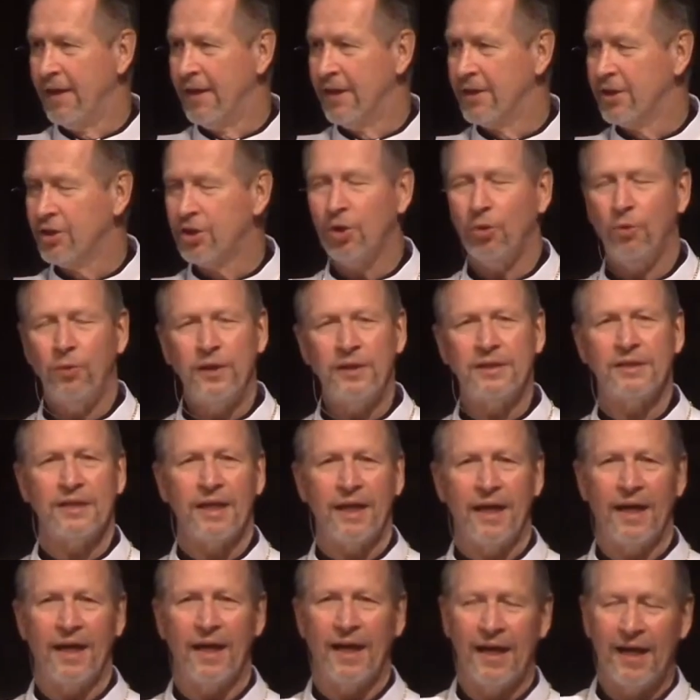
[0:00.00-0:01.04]
So we
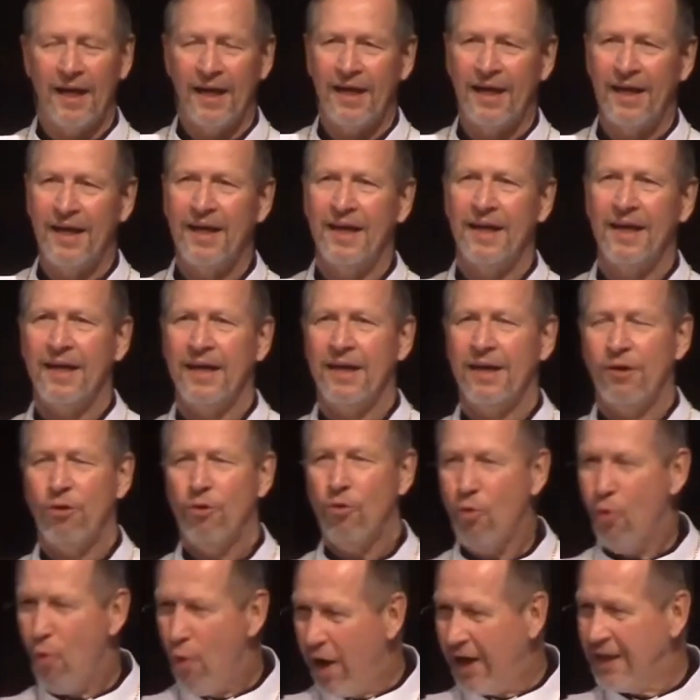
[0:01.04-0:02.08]
say,
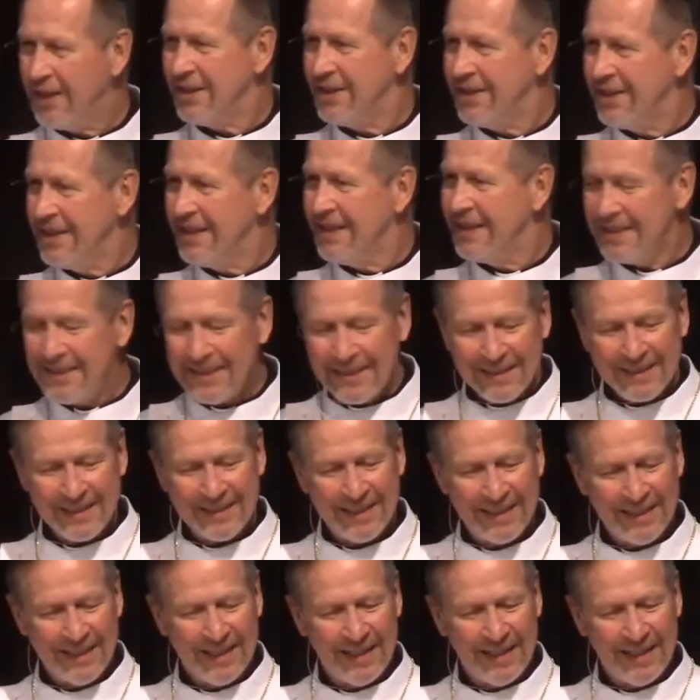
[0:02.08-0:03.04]
What, Jesus?